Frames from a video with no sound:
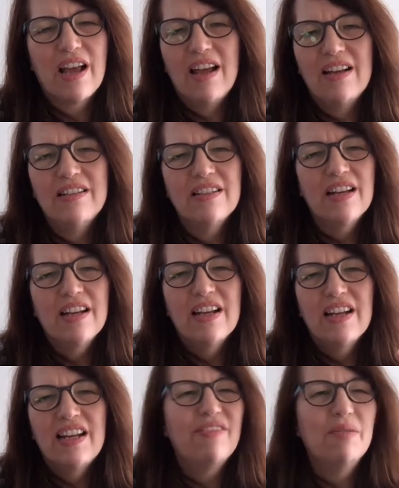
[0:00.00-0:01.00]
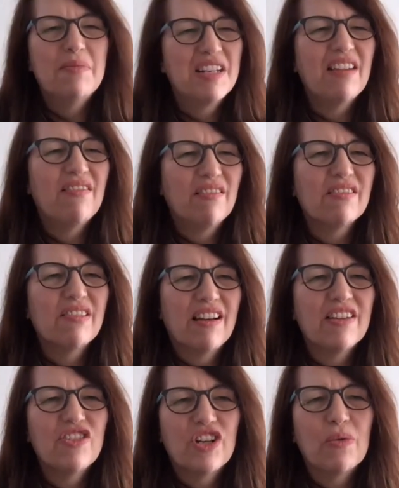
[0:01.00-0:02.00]
And even the materials are
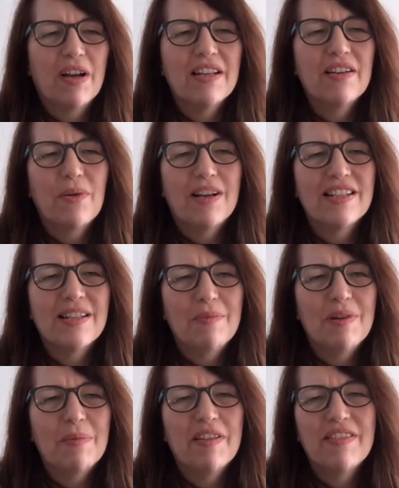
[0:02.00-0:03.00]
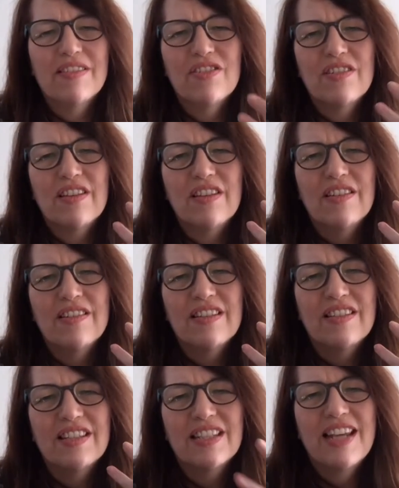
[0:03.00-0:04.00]
actually quite similar, but the
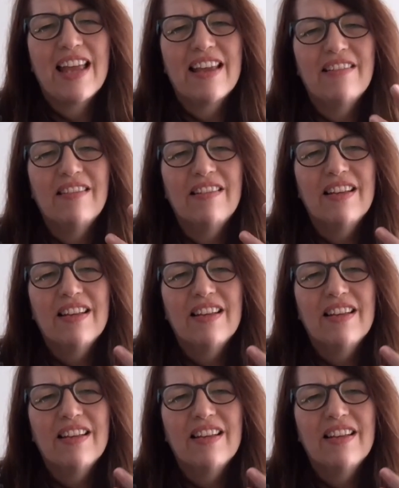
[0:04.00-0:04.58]
scale,